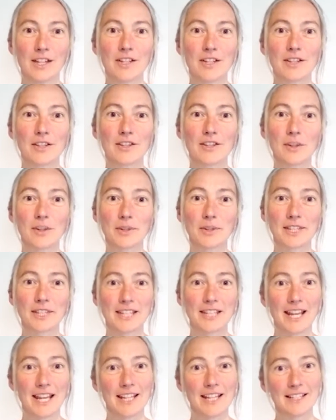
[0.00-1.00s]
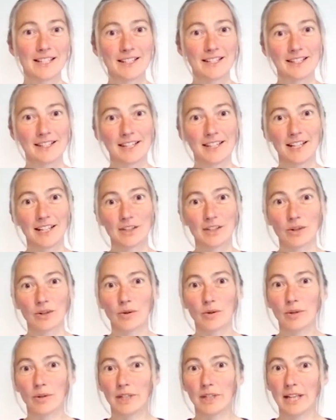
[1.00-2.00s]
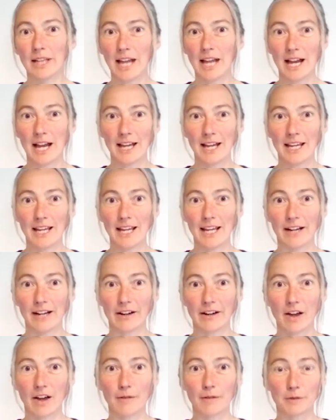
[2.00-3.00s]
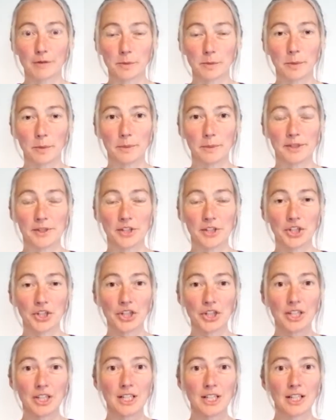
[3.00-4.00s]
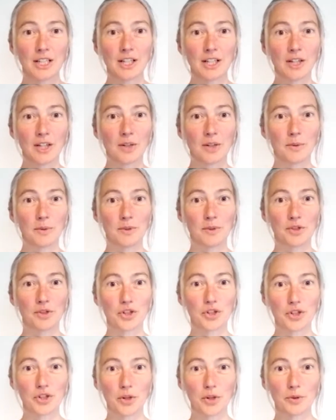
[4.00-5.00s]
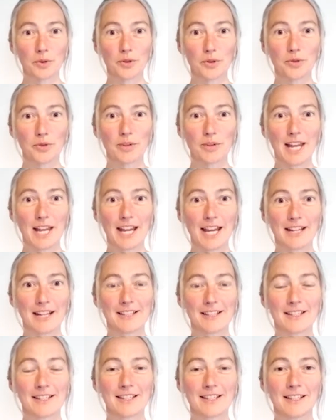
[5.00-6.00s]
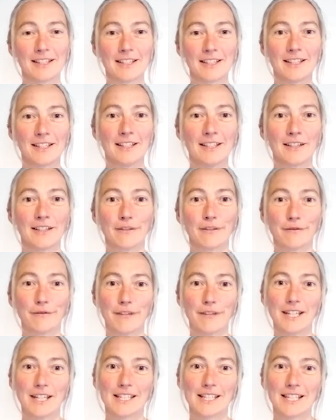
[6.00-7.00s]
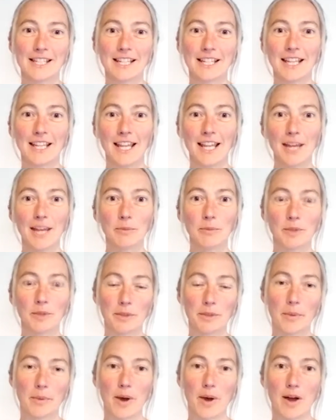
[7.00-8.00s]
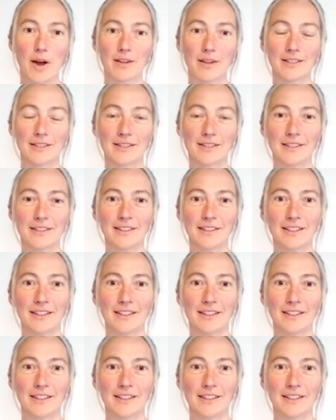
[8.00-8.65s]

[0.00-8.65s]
So stand, sit or lie in a comfortable position with shoulders relaxed, feet hip-width apart,